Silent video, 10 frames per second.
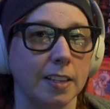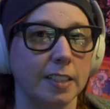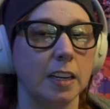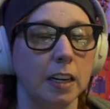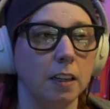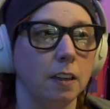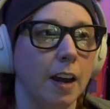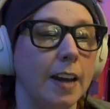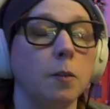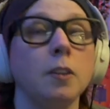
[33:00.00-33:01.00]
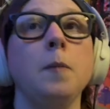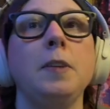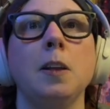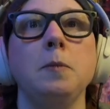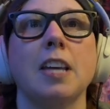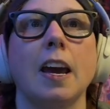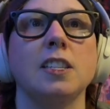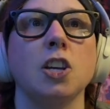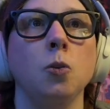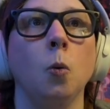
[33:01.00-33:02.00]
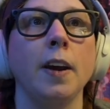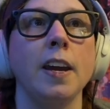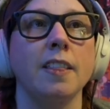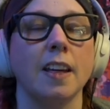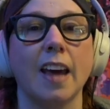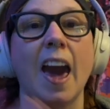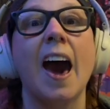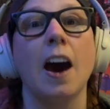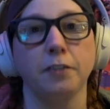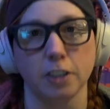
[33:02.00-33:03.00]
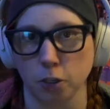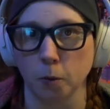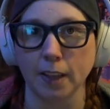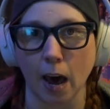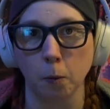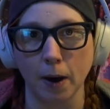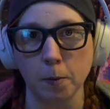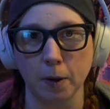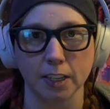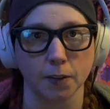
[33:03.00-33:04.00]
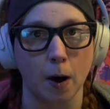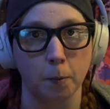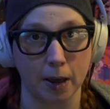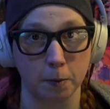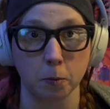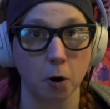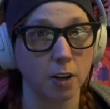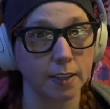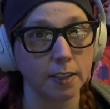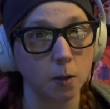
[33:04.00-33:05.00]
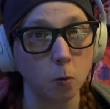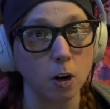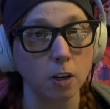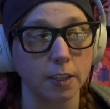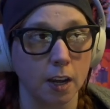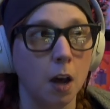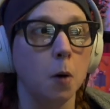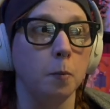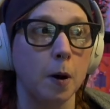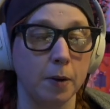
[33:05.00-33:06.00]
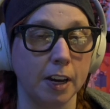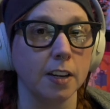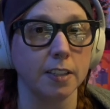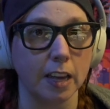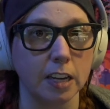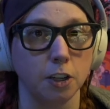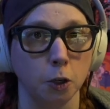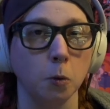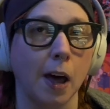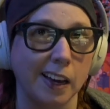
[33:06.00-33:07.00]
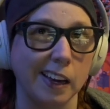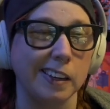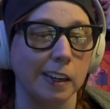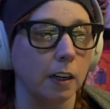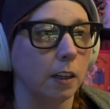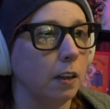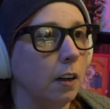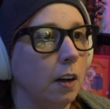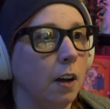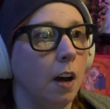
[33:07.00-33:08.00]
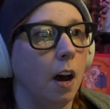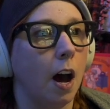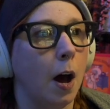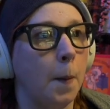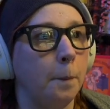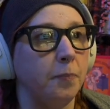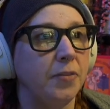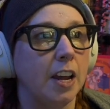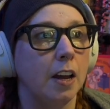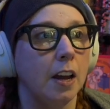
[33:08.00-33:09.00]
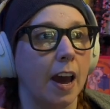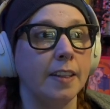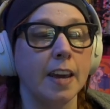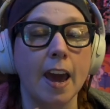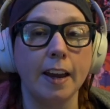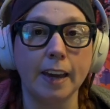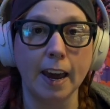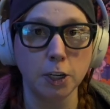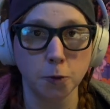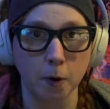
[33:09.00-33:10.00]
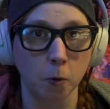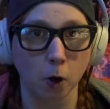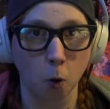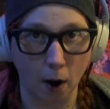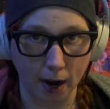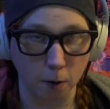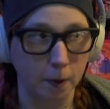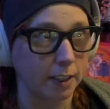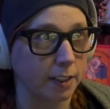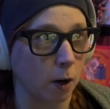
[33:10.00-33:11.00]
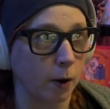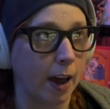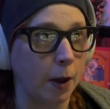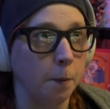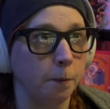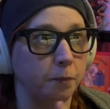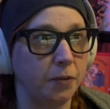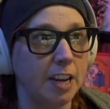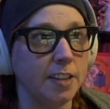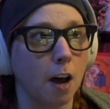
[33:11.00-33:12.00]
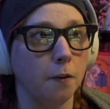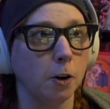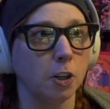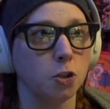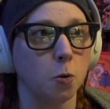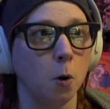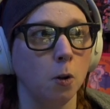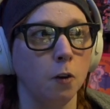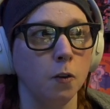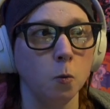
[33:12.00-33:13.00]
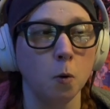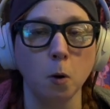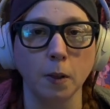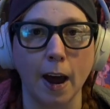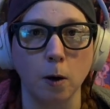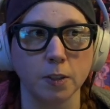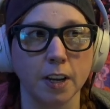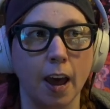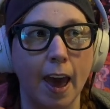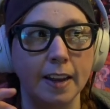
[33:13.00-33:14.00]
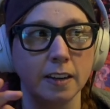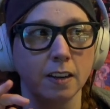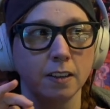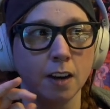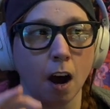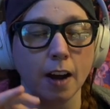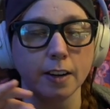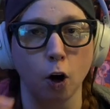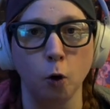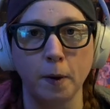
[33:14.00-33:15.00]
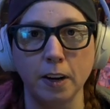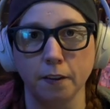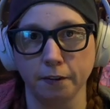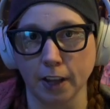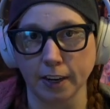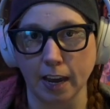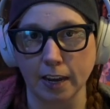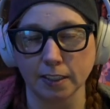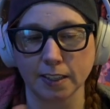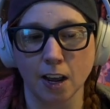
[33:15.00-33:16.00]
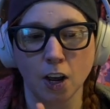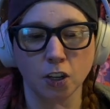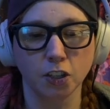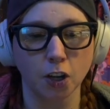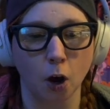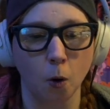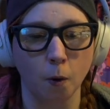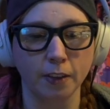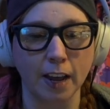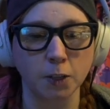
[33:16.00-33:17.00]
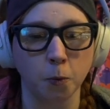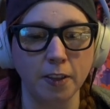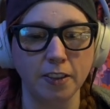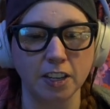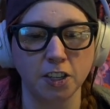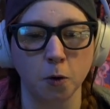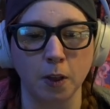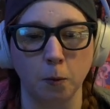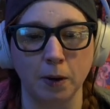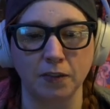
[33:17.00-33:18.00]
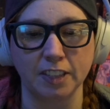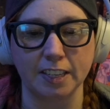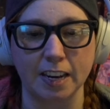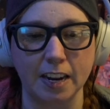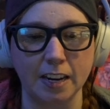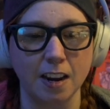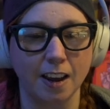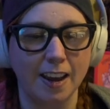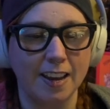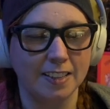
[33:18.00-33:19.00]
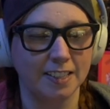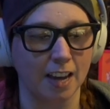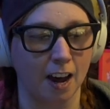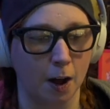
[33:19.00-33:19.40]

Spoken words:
did it. Let me say, it's annoying that they have to do it that way because of how payment processing works, but because they do, like, I get it. And the engagement requirements, okay? These offer control over rollout and not open floodgates. So that's one thing too that we've seen is